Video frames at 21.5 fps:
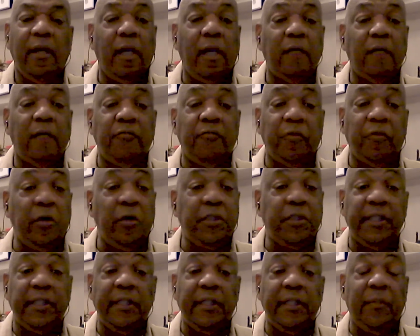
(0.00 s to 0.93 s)

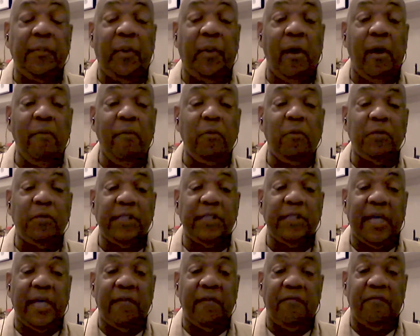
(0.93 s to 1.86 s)
unfortunately, the apartment was
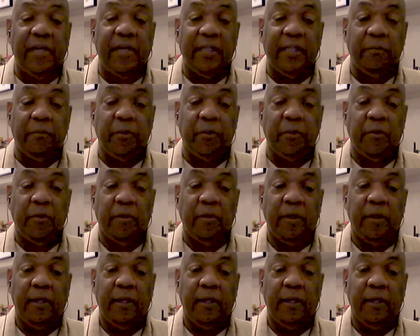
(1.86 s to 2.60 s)
not available.